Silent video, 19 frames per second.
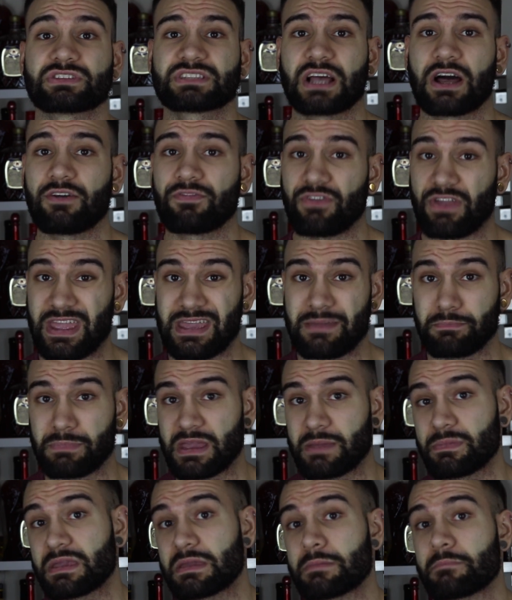yourself, it
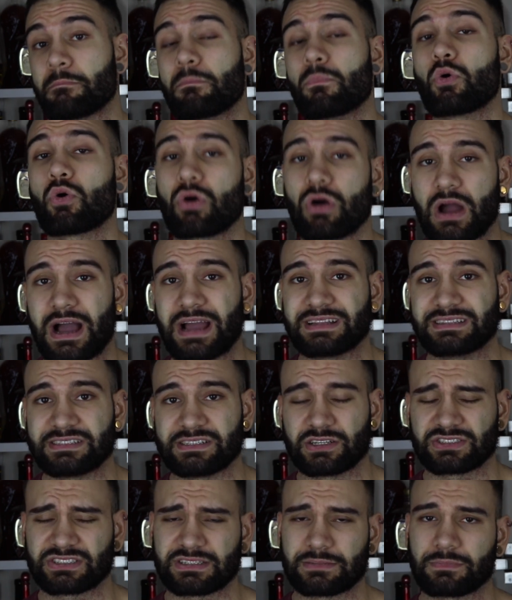may be more
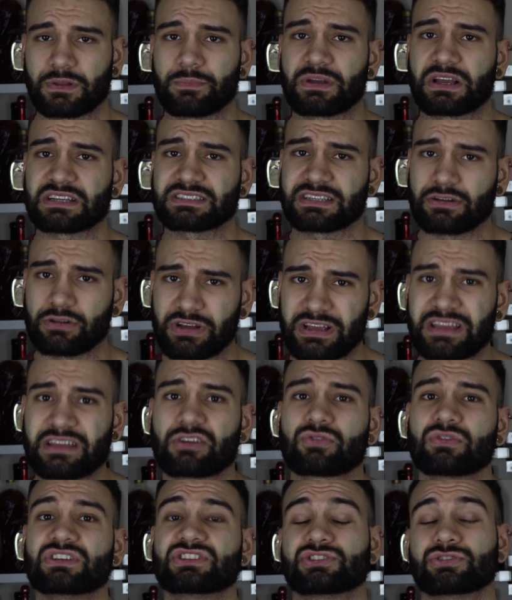ideal simply because it'll
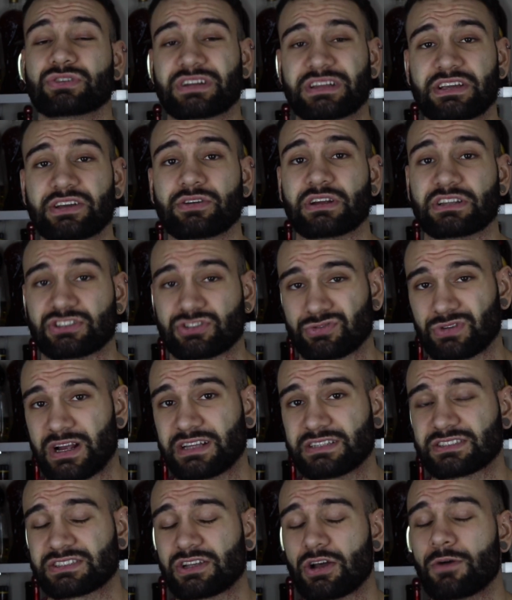increase your adherence,
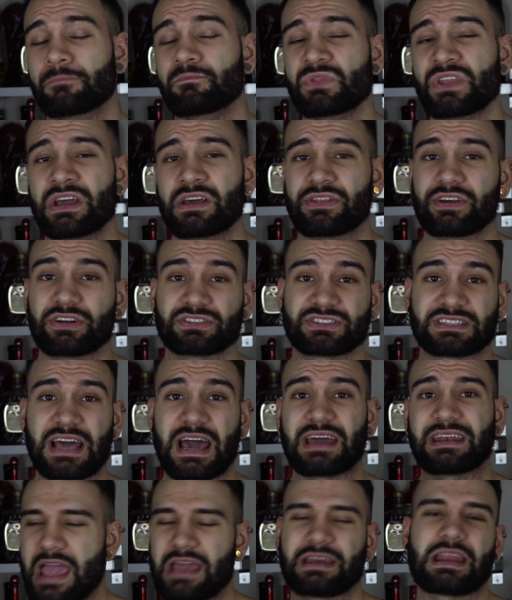right? So there's
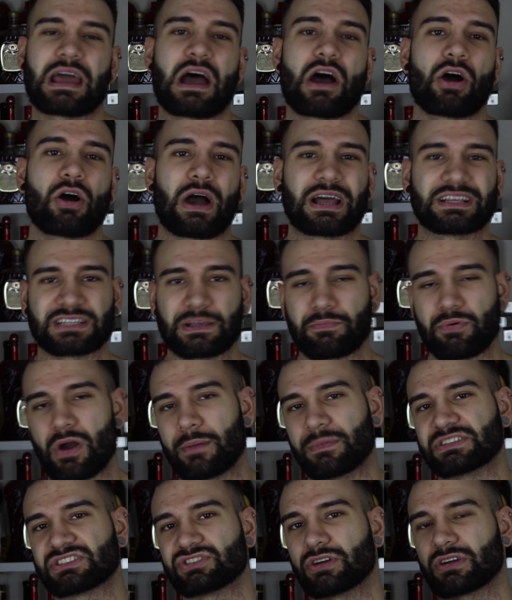that. And now, as I
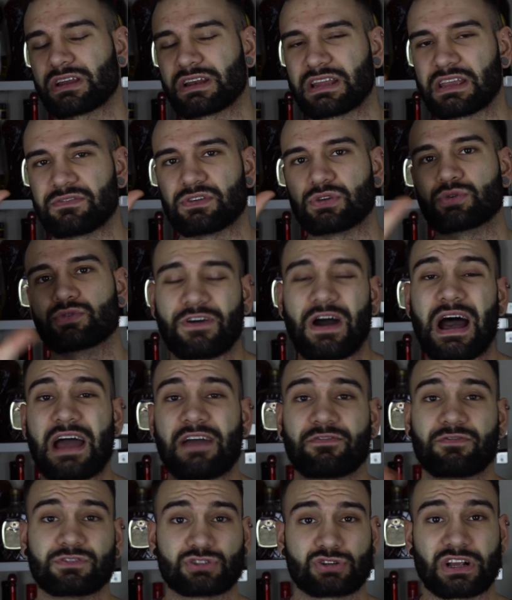promised you, I'm gonna give you
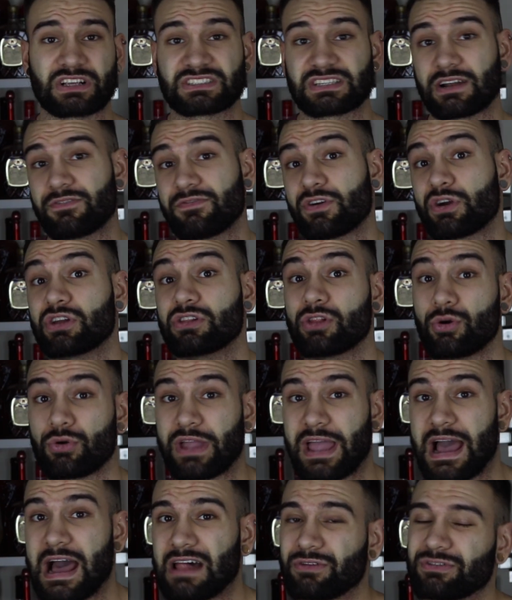5 drinks that are very low
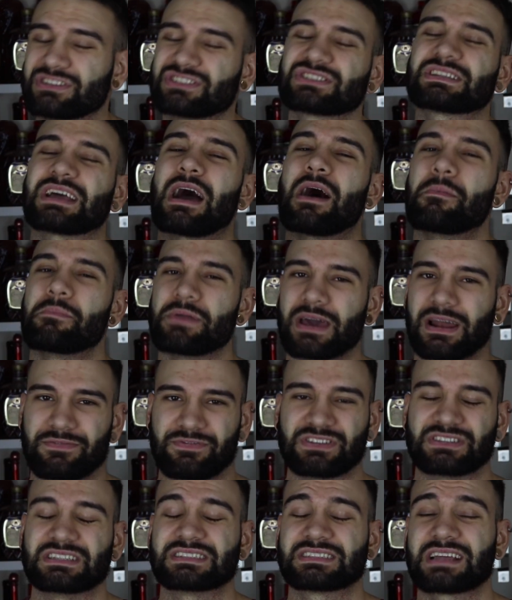calorie just to help you out
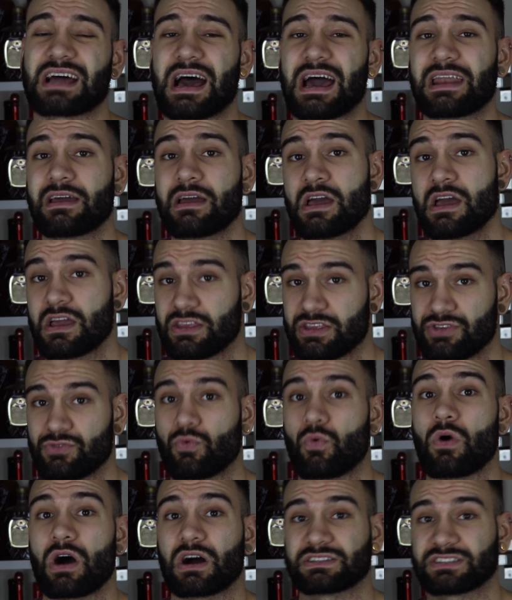if you decide you
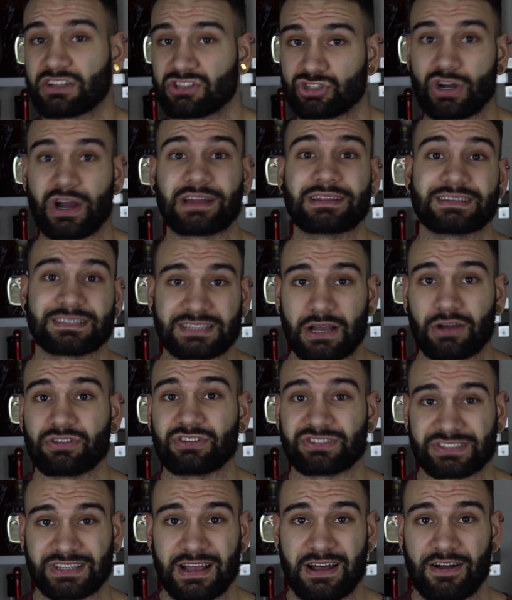want to try this out
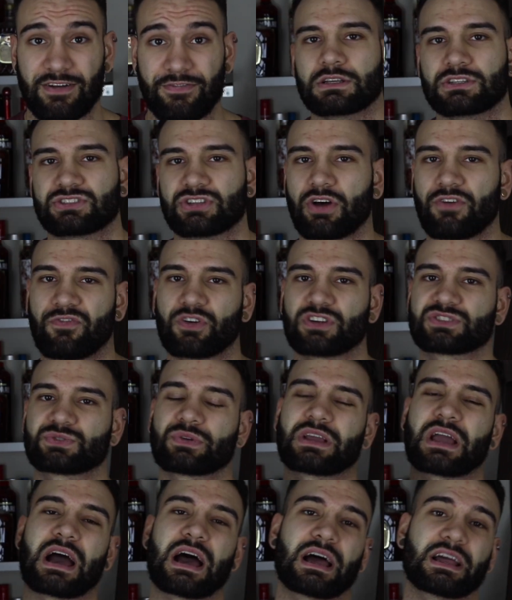yourself. So first
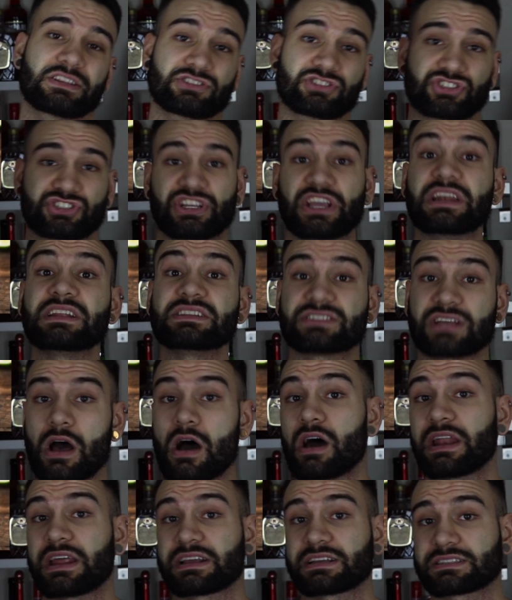we got gin and
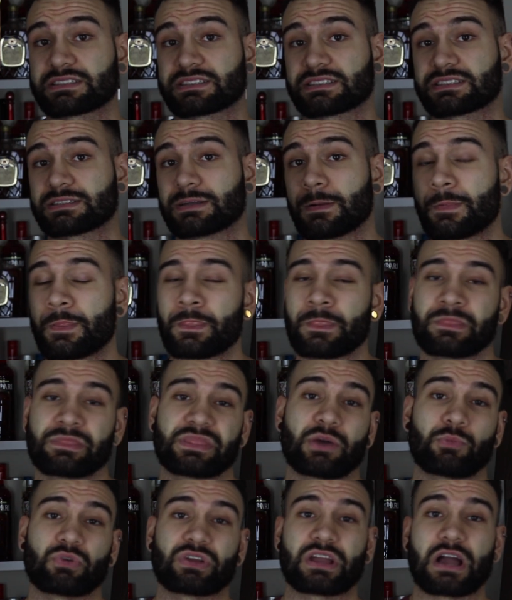tonics.
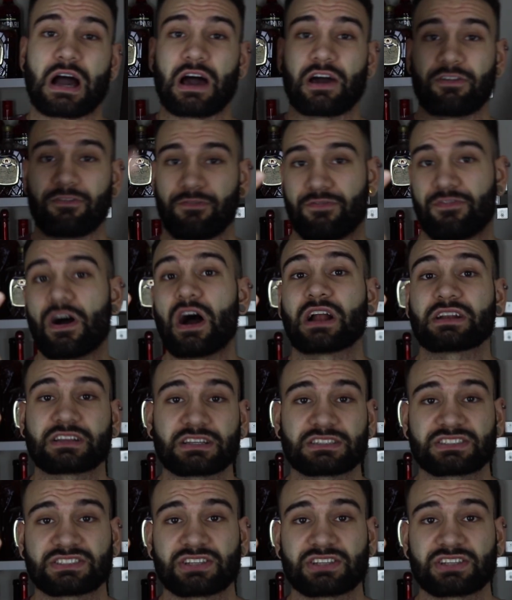Then we got vodka